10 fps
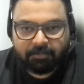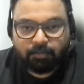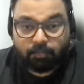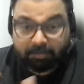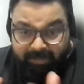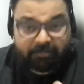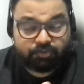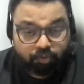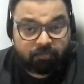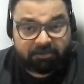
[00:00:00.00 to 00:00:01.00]
Well, thank you
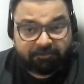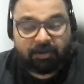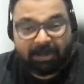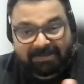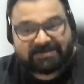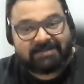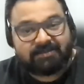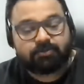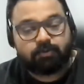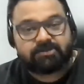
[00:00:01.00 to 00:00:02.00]
so much for asking
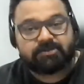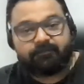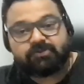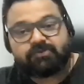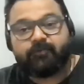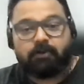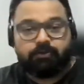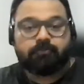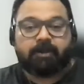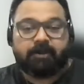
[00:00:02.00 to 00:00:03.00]
this question. First of all,
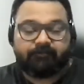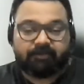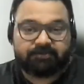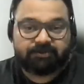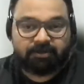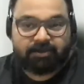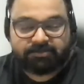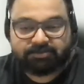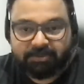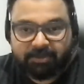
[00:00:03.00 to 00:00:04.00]
you kind of considered
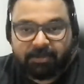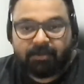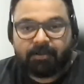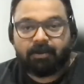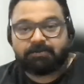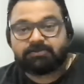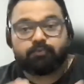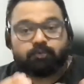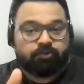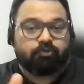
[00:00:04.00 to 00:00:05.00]
us
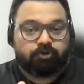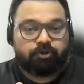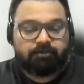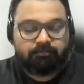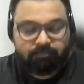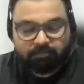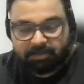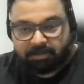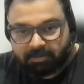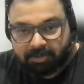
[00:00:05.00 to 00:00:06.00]
someone who could
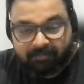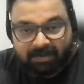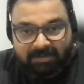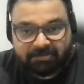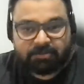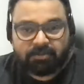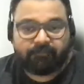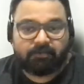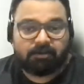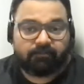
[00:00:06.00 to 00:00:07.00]
give an answer,
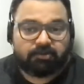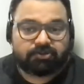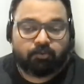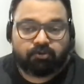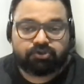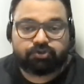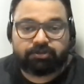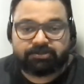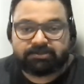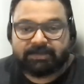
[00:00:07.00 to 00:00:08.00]
give a response to
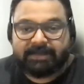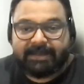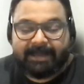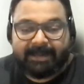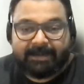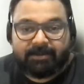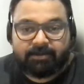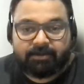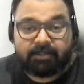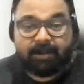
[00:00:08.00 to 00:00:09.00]
this. And
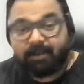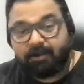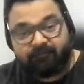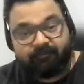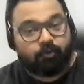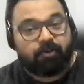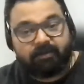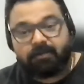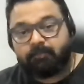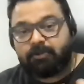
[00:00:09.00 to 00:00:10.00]
that kind of
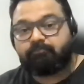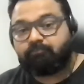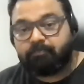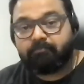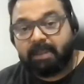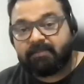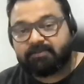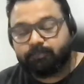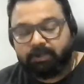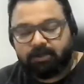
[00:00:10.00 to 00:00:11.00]
motivated me to make this
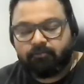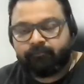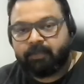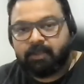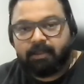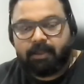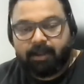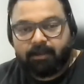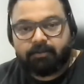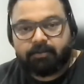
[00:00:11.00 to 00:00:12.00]
video.
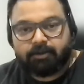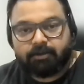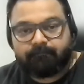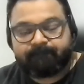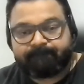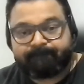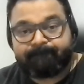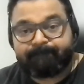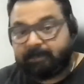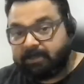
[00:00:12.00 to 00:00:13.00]
And
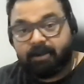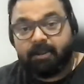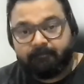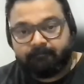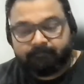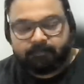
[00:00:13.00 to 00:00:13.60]
here I am.